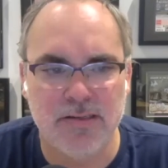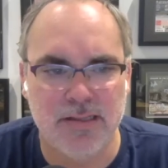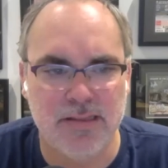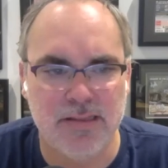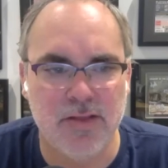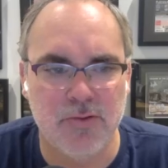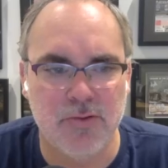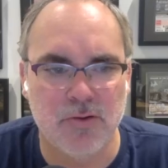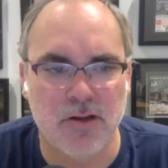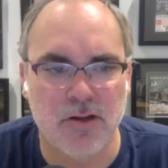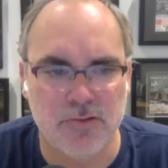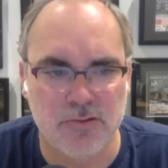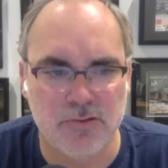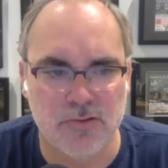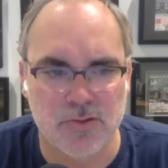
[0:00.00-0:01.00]
Like yeah. the other
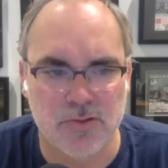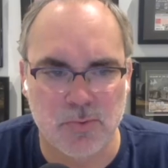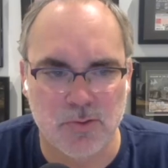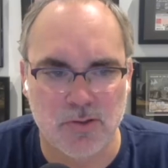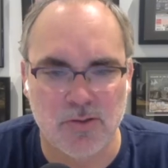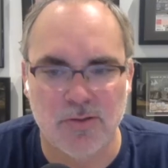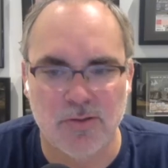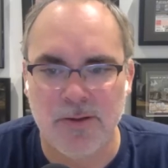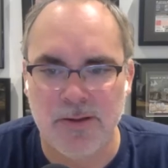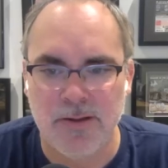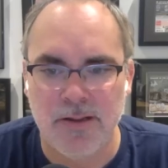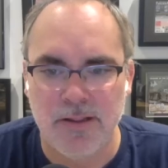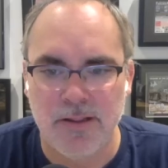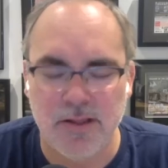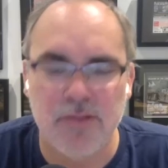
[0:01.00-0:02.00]
hunters were
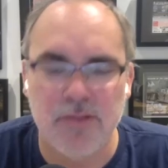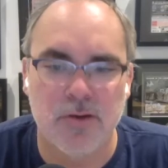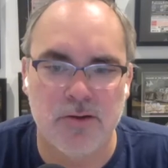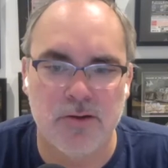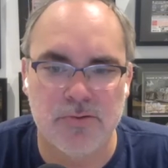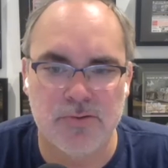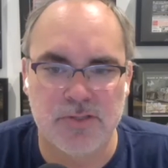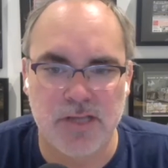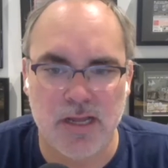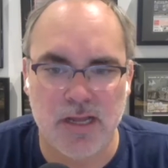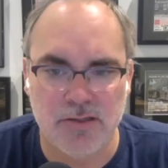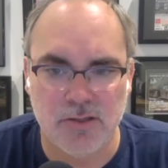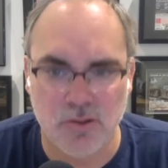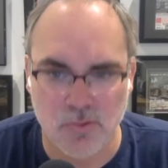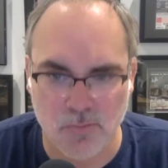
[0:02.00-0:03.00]
the other hunters
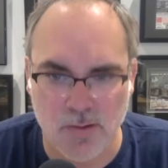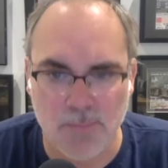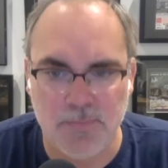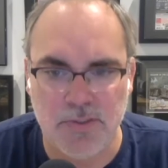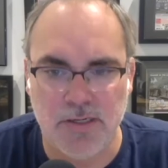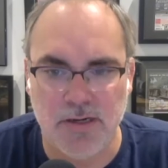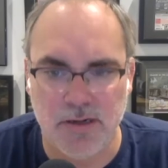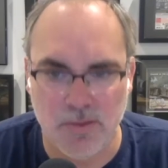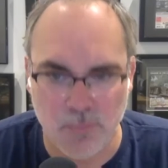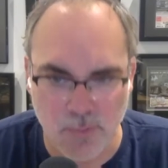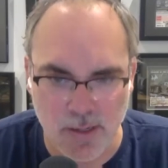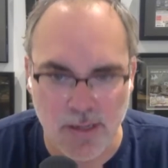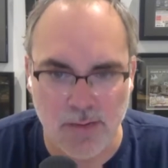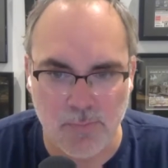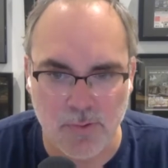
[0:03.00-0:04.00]
got corrupted in a
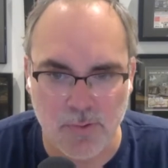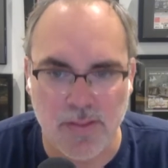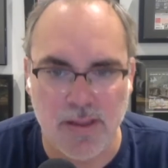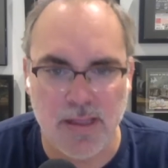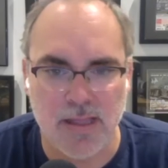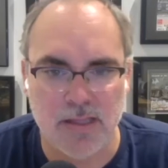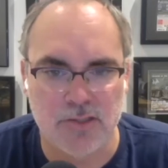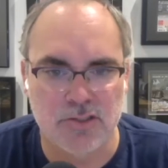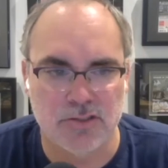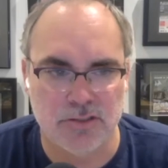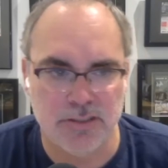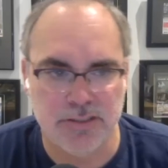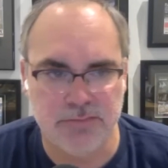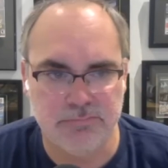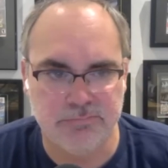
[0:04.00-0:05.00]
way where they
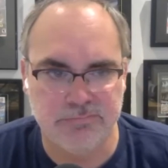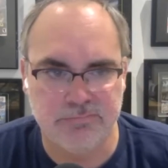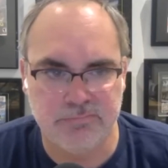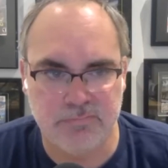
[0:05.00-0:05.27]
actually